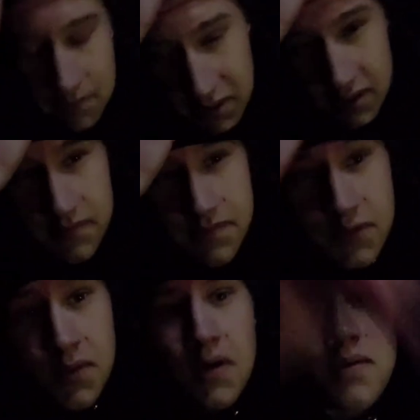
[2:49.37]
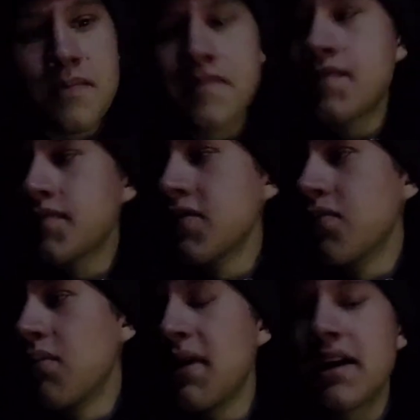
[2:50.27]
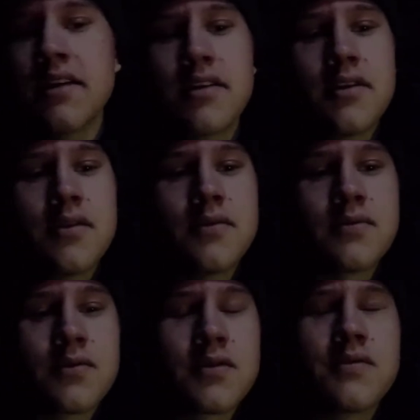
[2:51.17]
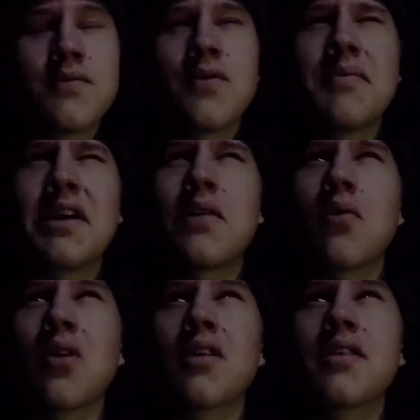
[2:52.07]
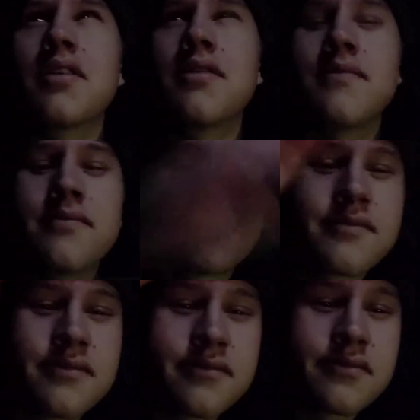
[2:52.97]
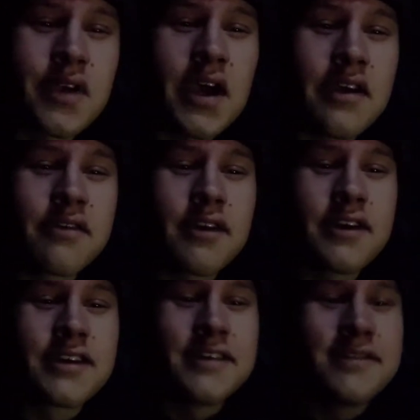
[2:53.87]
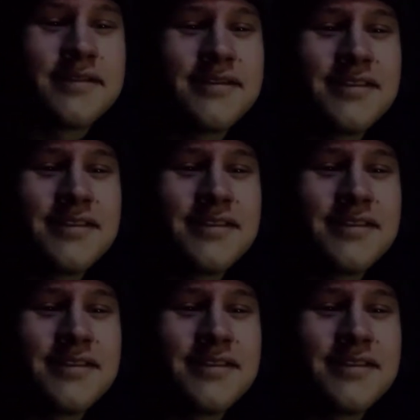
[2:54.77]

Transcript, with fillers: But we'll we'll make it do, or we'll make it work. I reckon.